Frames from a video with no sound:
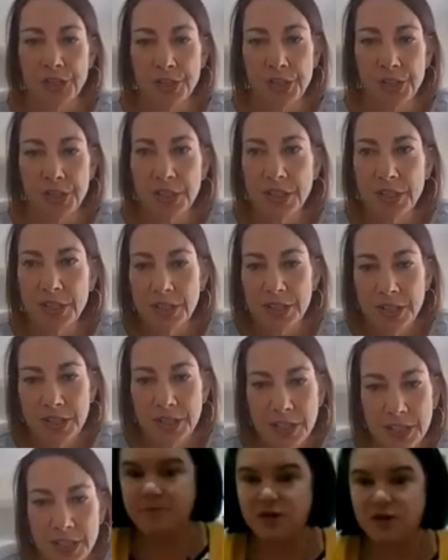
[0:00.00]
No, and I'm
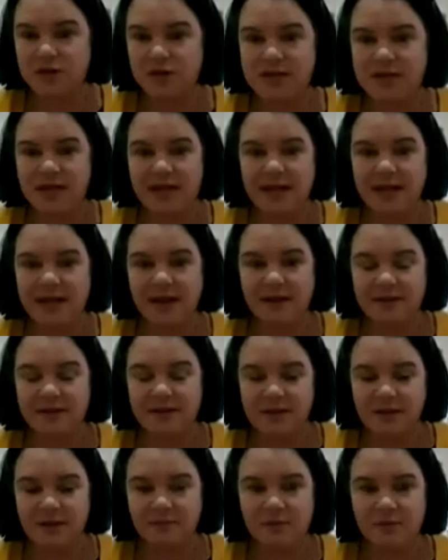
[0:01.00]
not muted here,
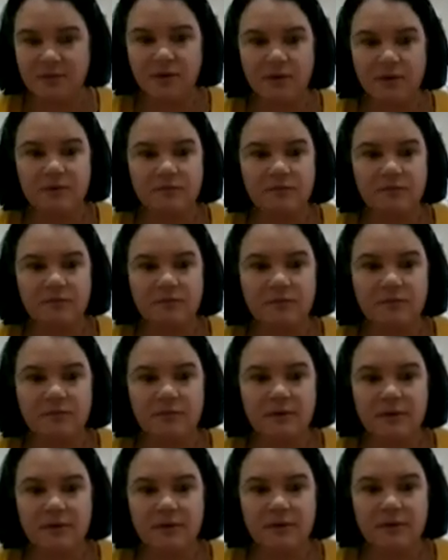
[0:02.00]
so I'm not
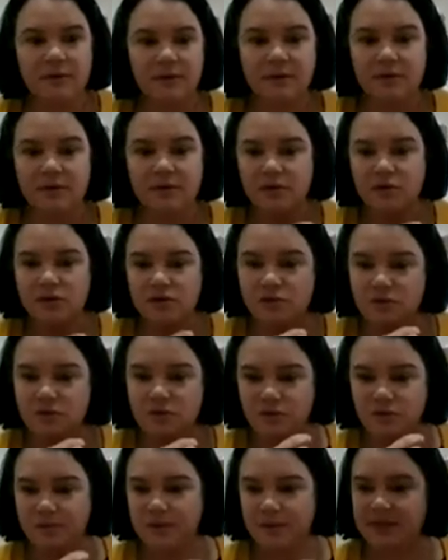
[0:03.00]

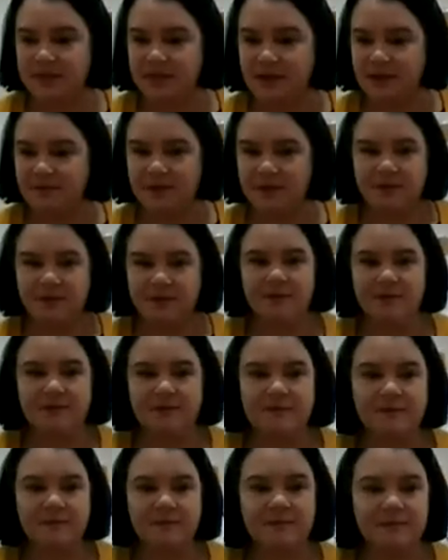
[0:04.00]
sure what's going
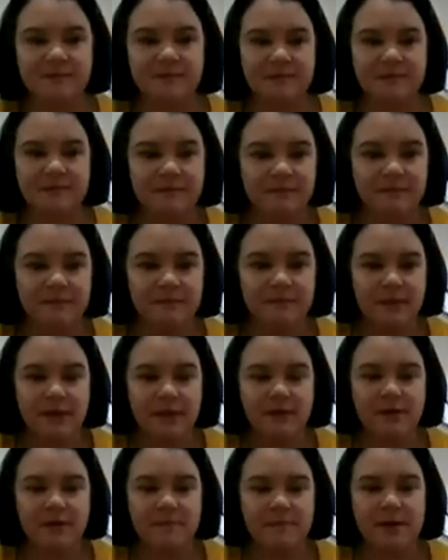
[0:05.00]
on.
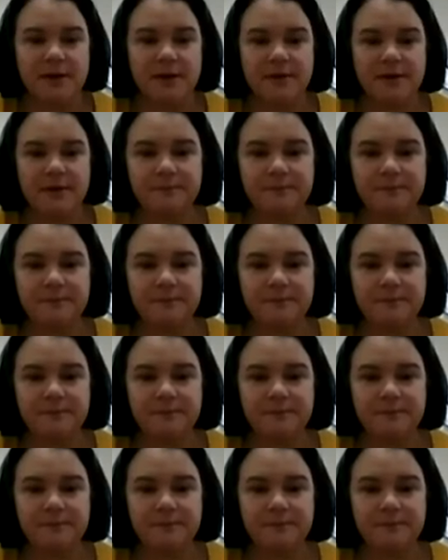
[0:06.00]
Hang on a minute.